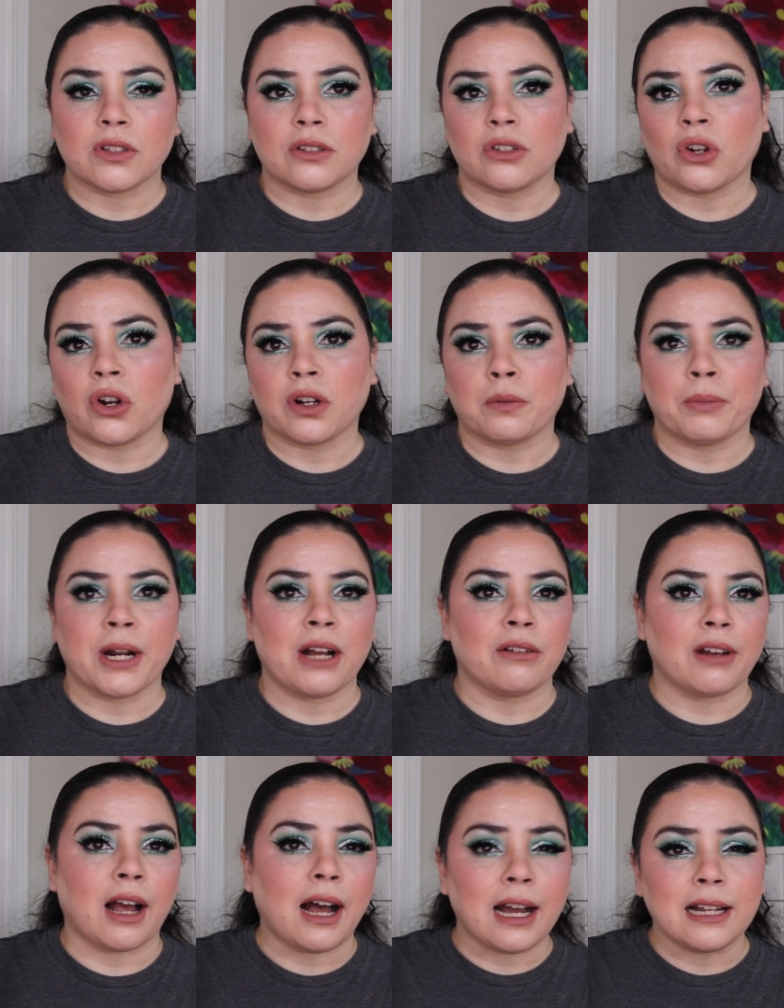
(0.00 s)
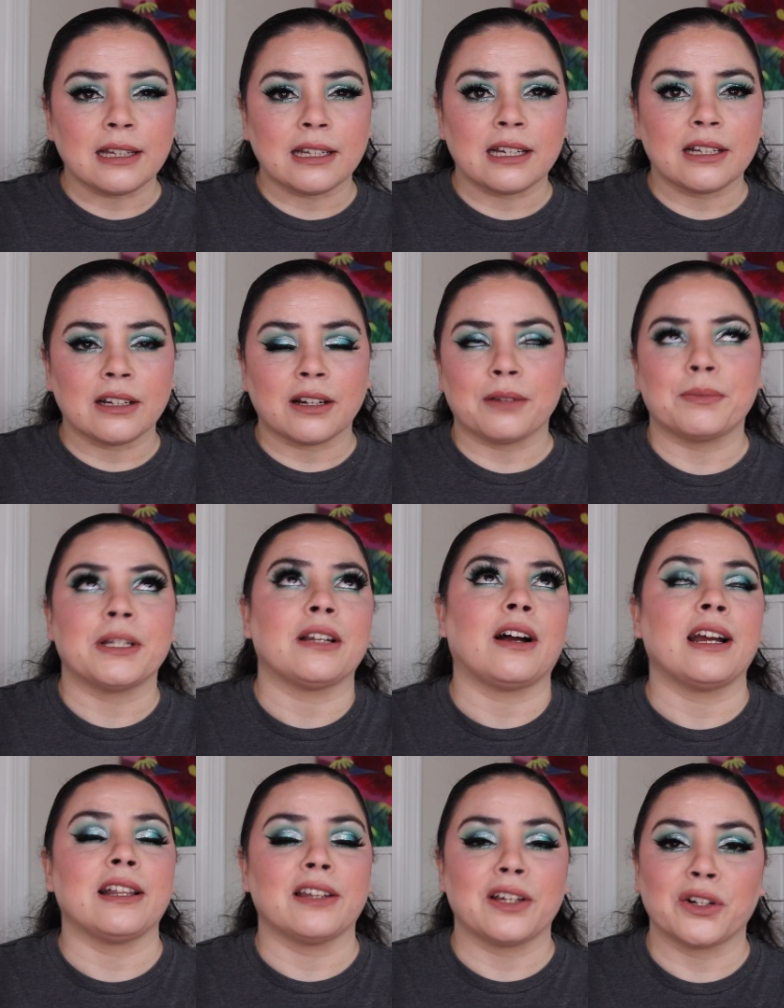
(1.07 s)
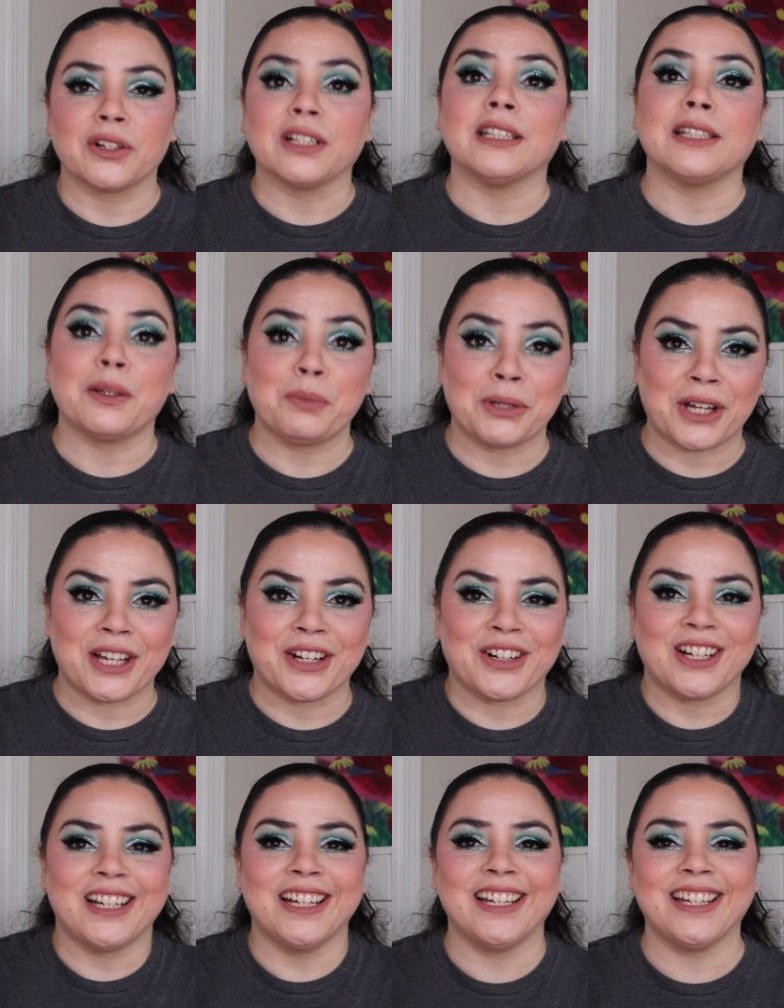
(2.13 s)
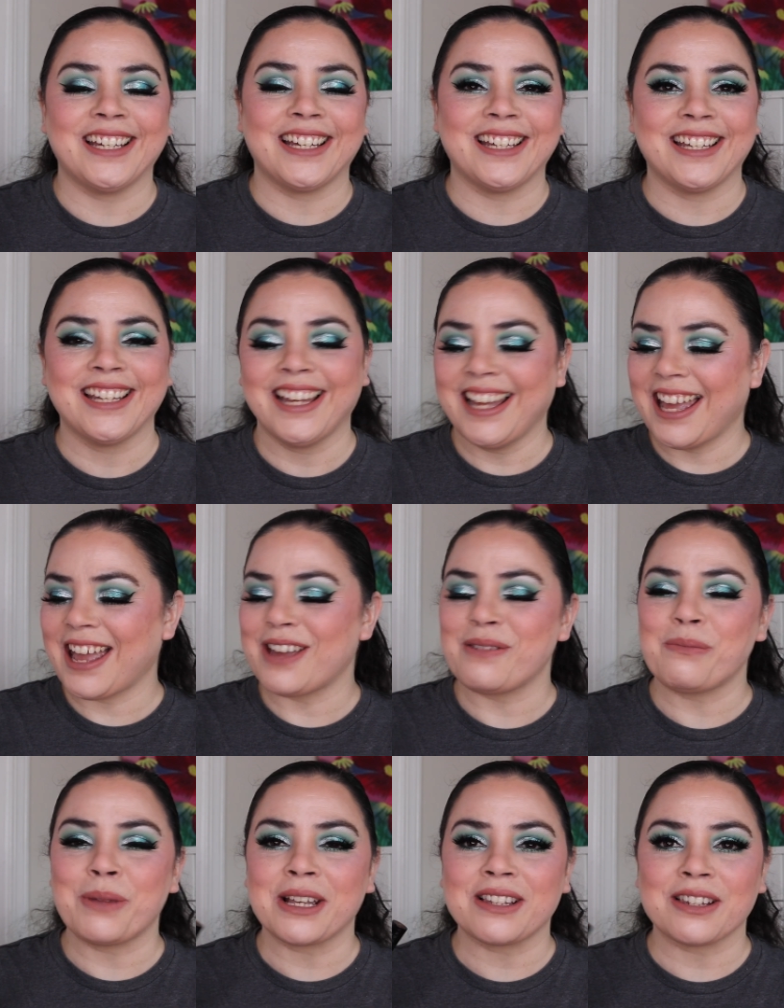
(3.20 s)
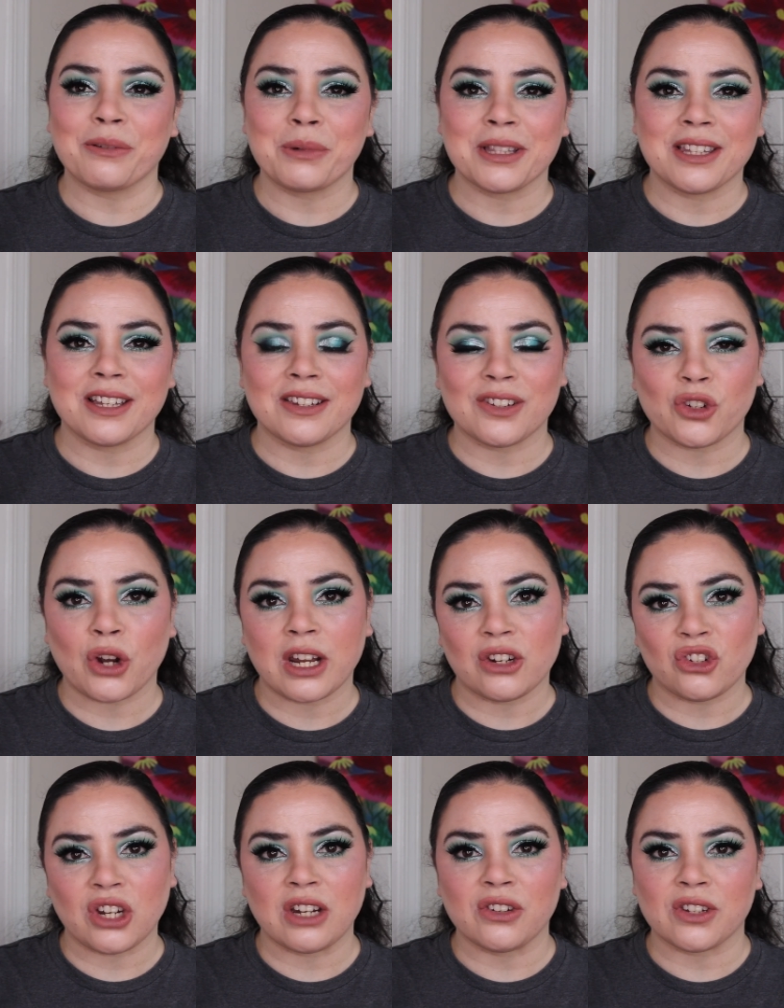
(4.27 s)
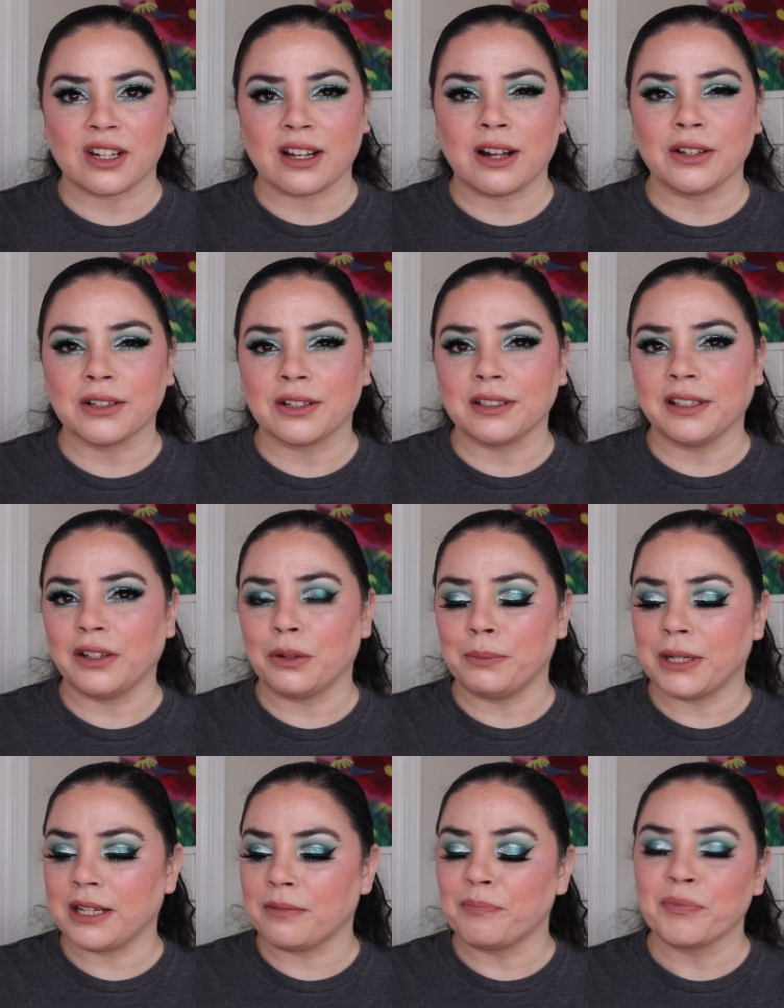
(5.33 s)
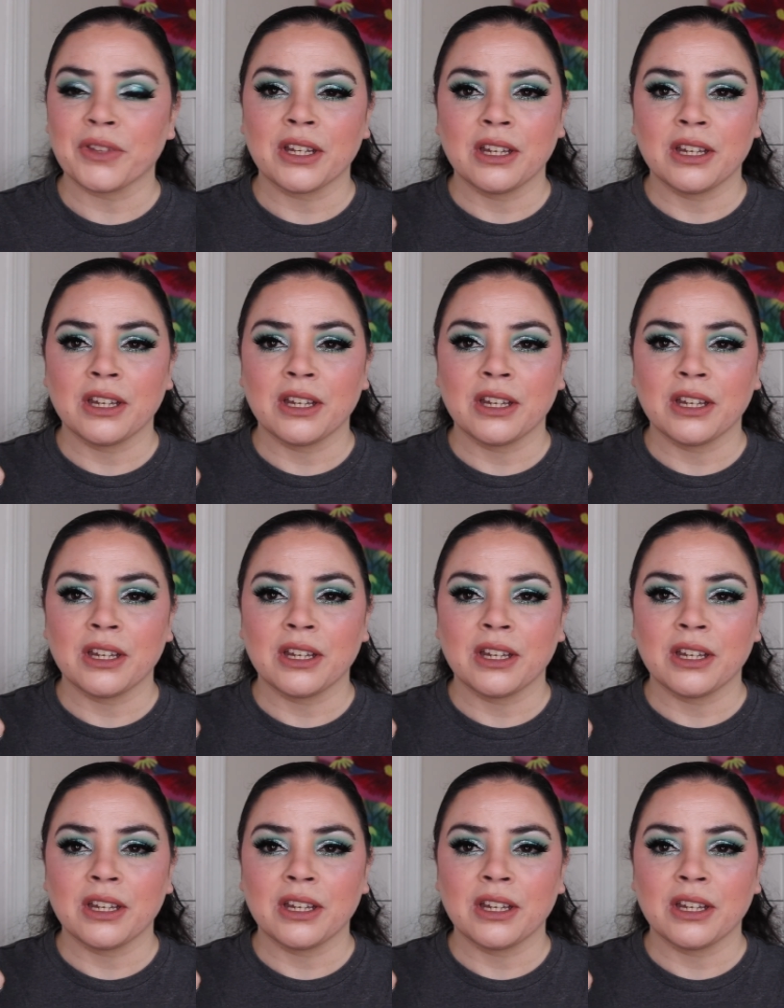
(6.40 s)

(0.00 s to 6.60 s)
dark brown eyeliner, um, eyeliner, lip liner, and mix it with this, try to change the color a little bit.